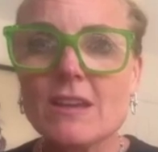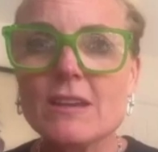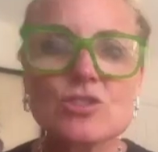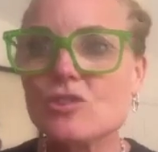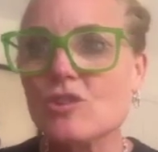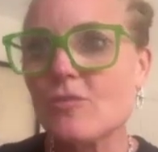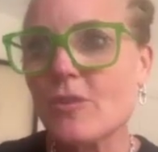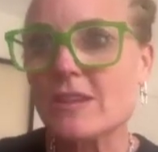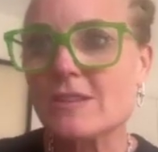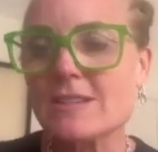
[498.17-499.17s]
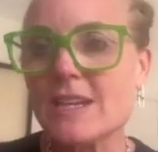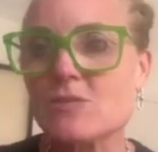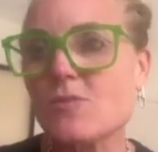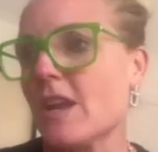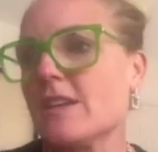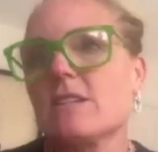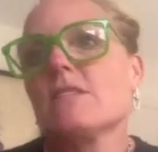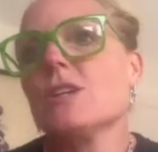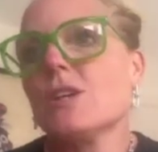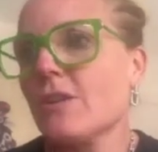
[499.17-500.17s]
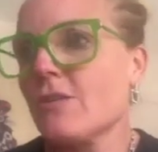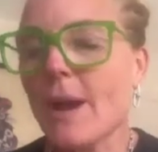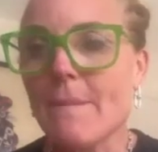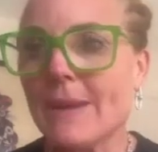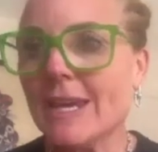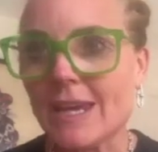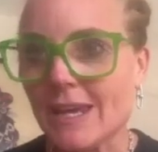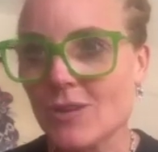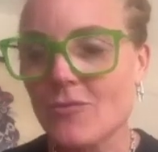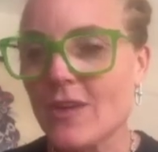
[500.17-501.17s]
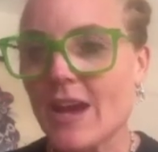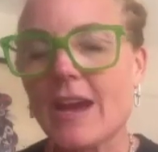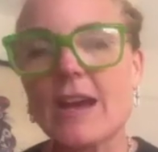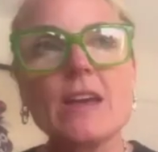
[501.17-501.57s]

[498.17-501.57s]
stood at the front of the stage for like, a minute, if that.